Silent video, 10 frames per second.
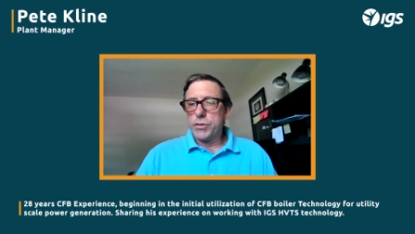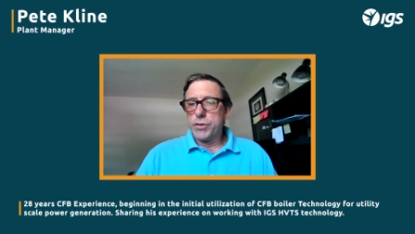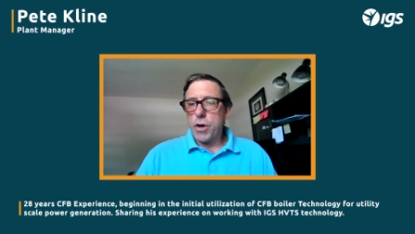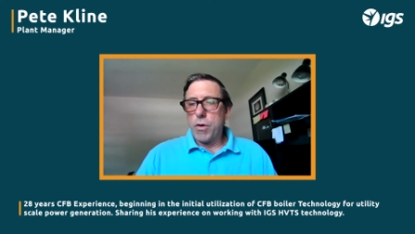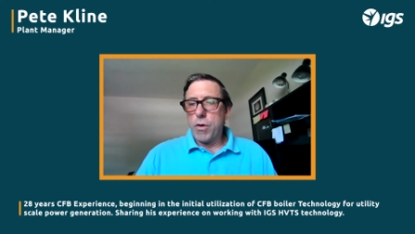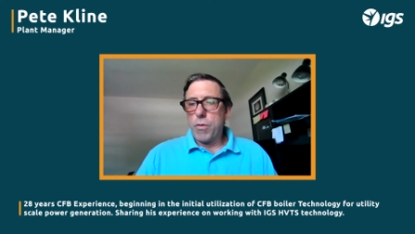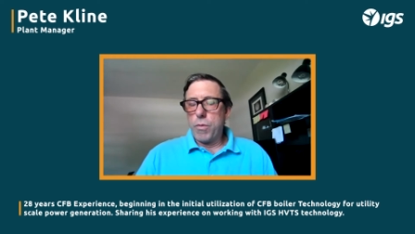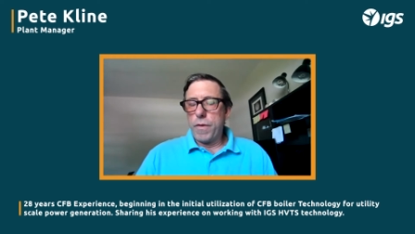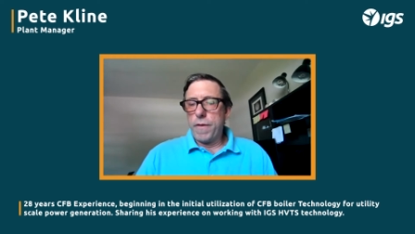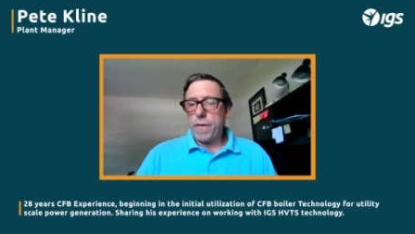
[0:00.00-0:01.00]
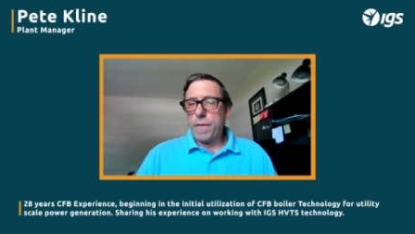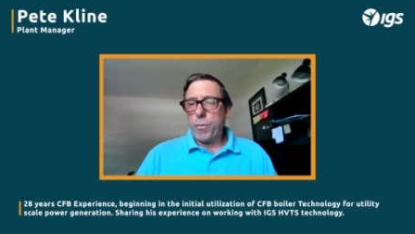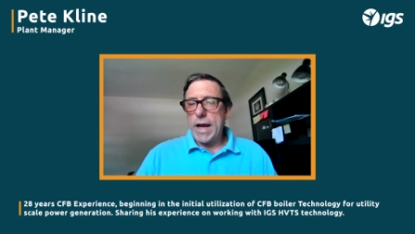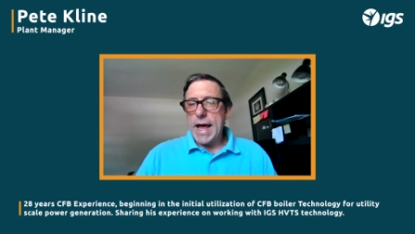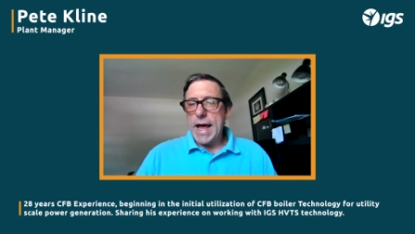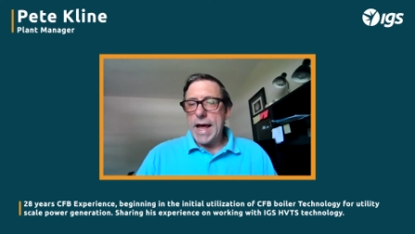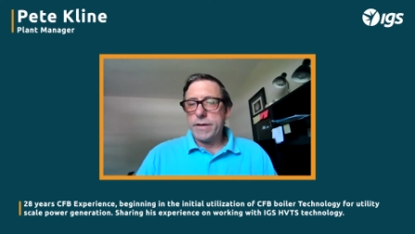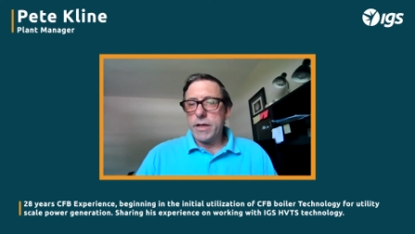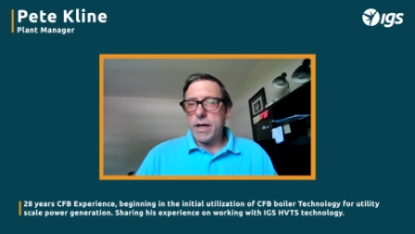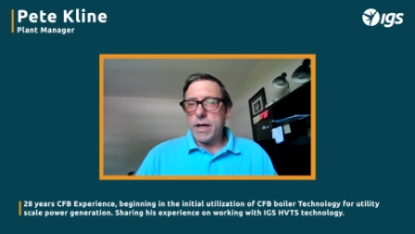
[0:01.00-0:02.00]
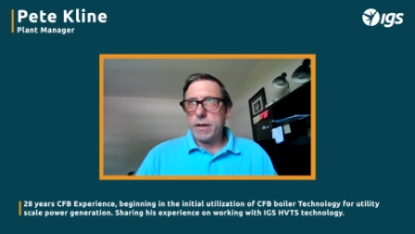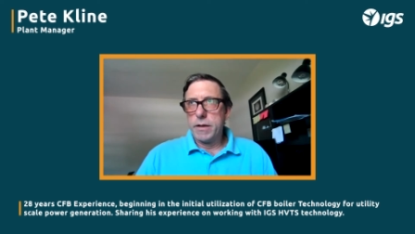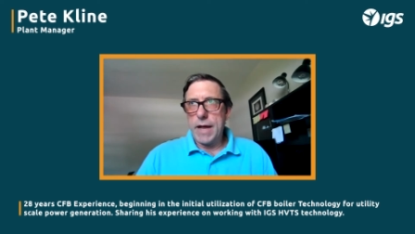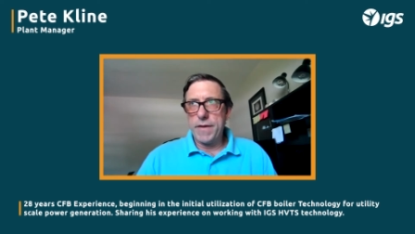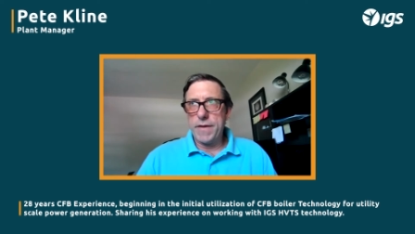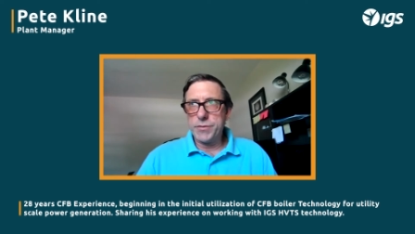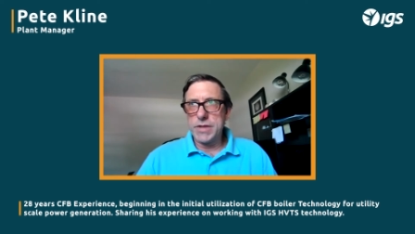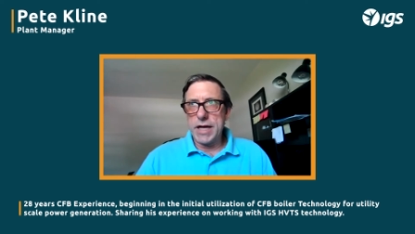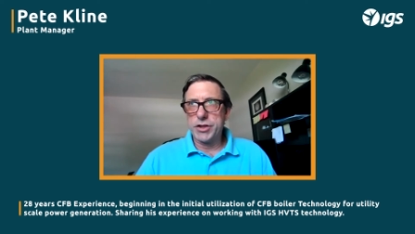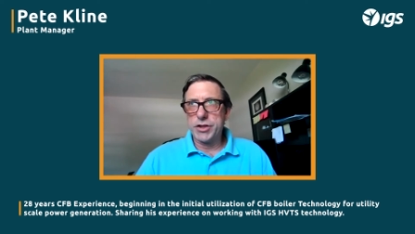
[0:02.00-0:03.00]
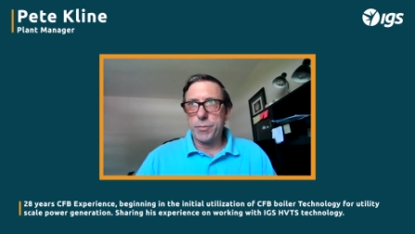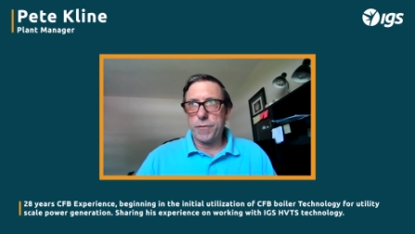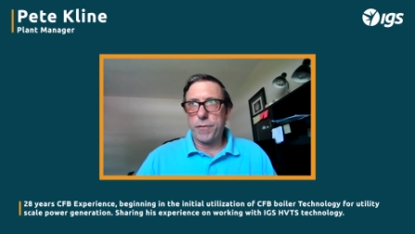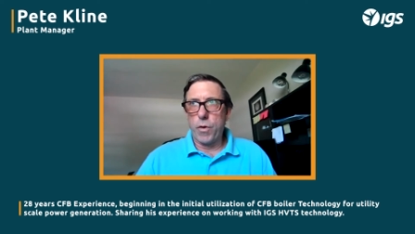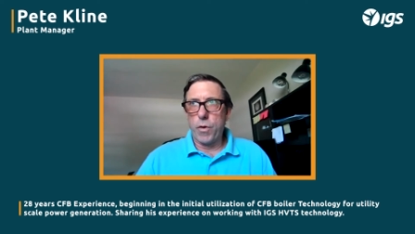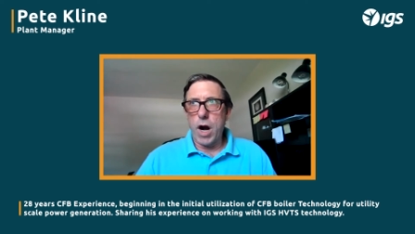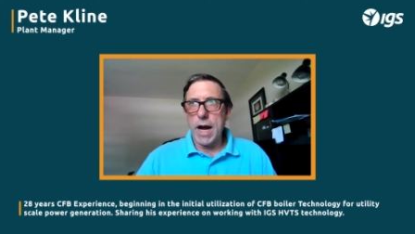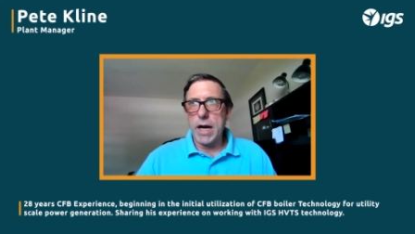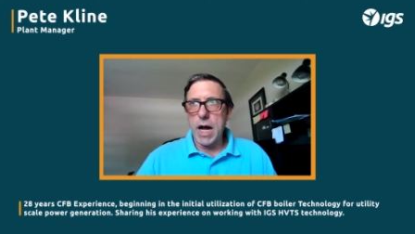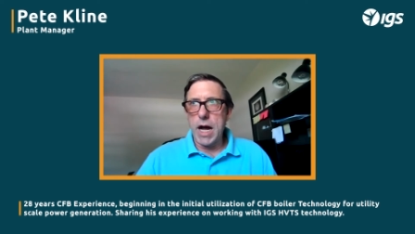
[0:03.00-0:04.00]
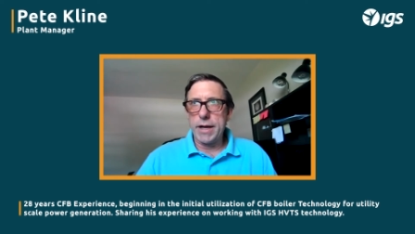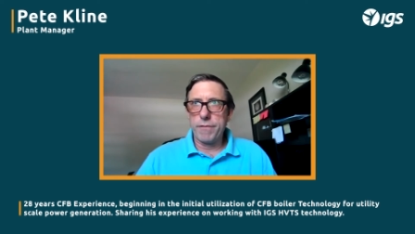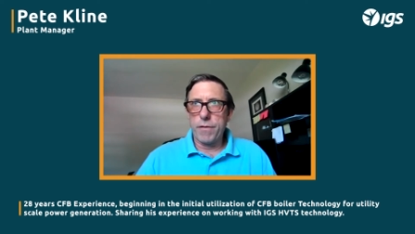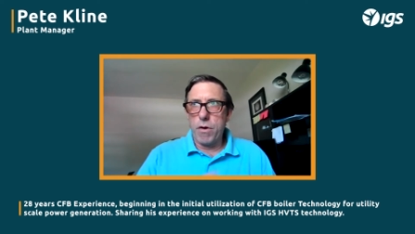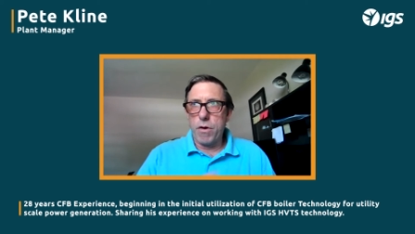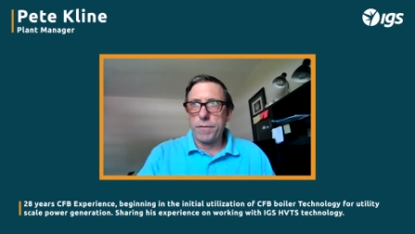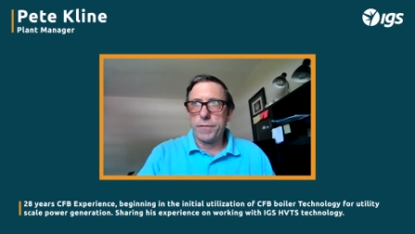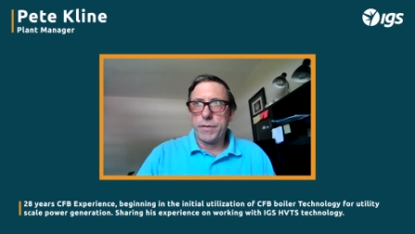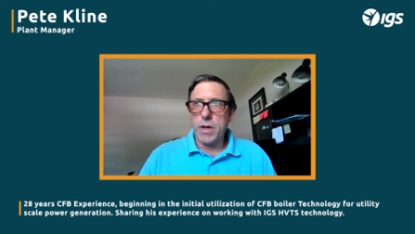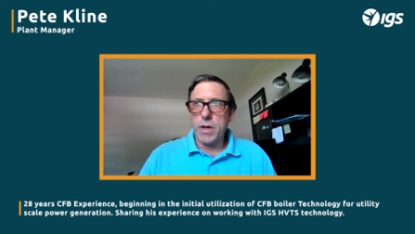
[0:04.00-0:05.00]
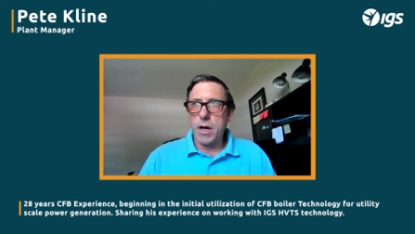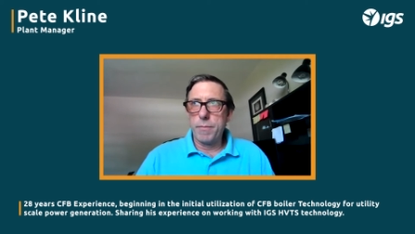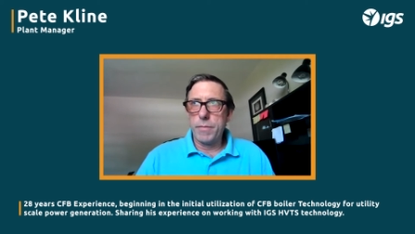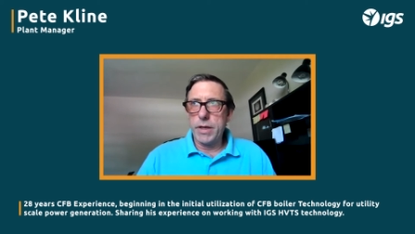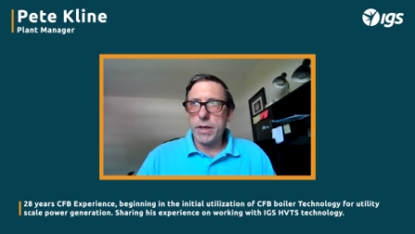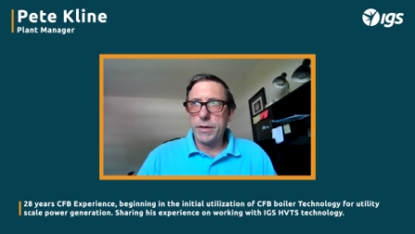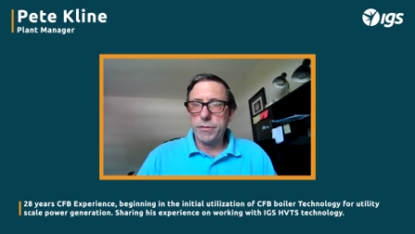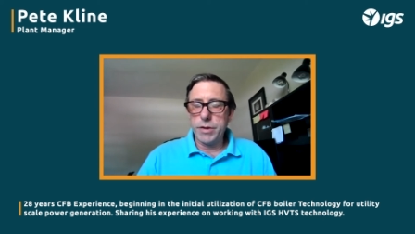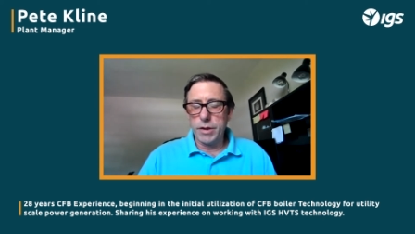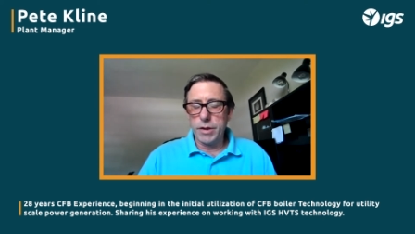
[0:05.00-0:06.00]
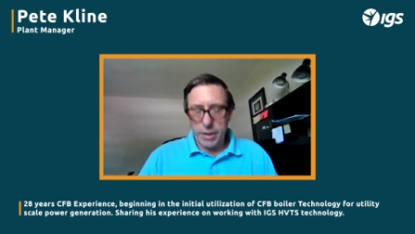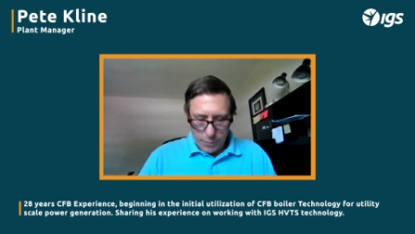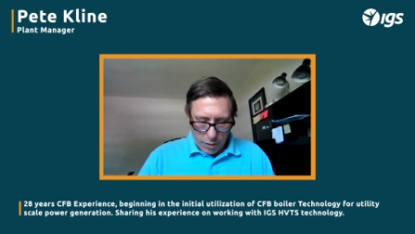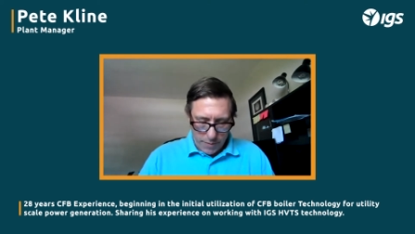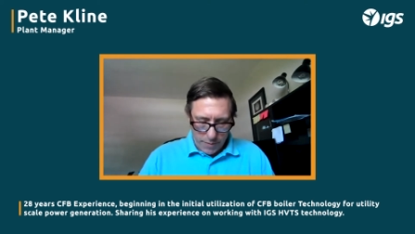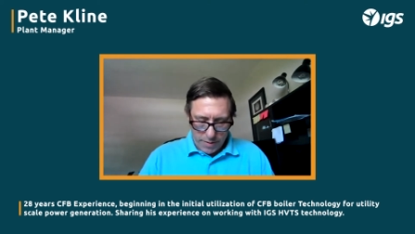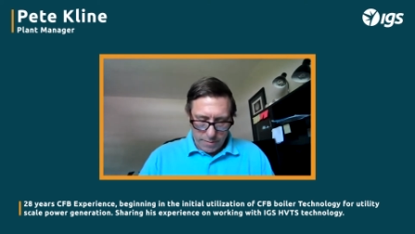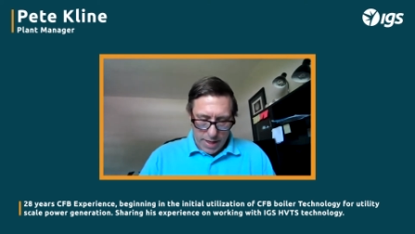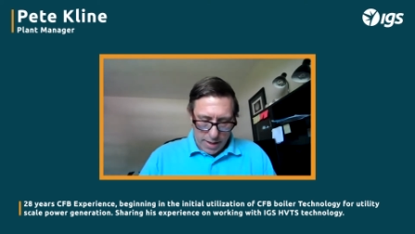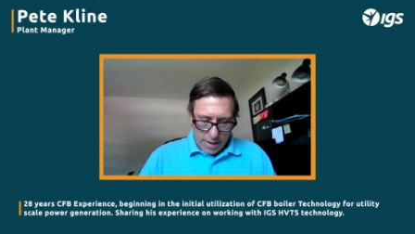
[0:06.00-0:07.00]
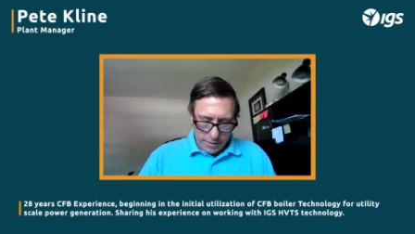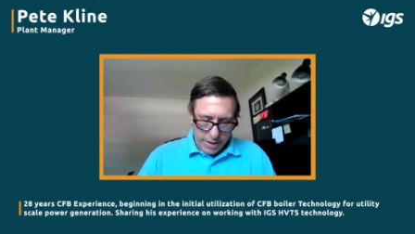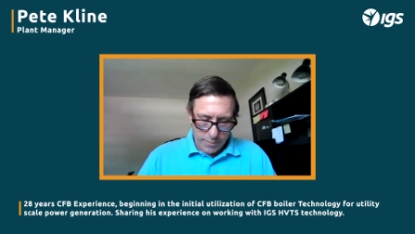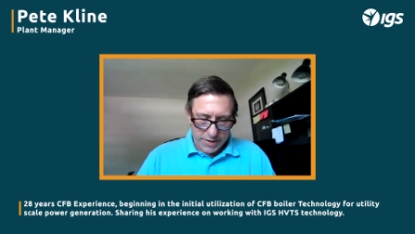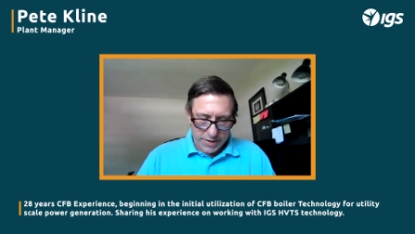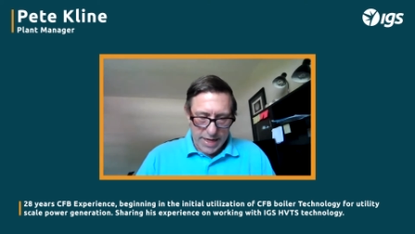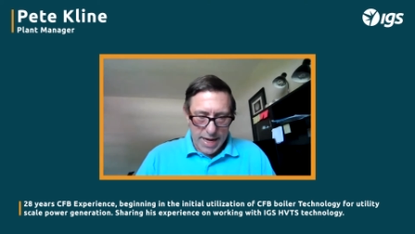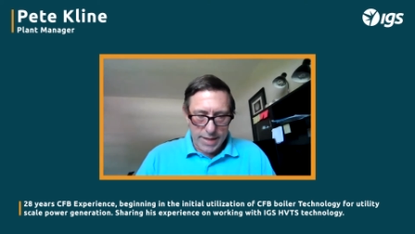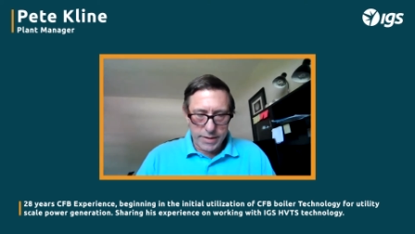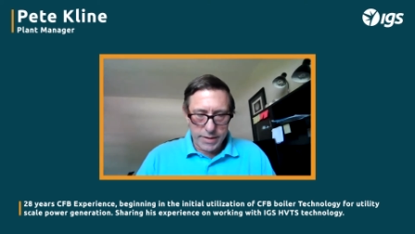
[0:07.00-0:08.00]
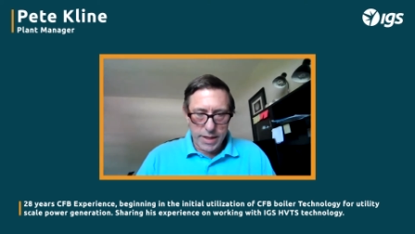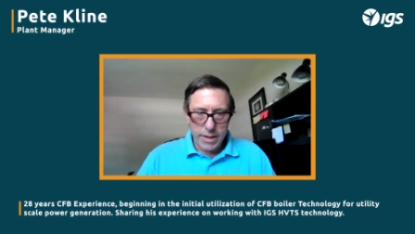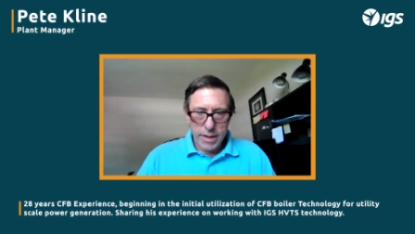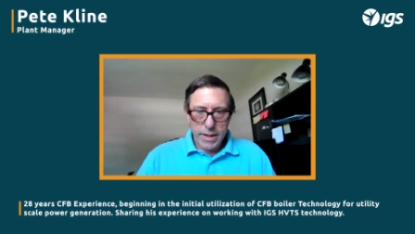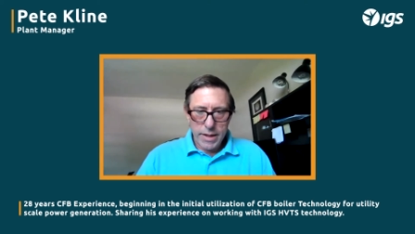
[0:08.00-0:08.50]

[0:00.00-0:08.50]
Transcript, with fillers: so we had, uh, and this was actually before I got involved um, in the utility department out there, but they had uh,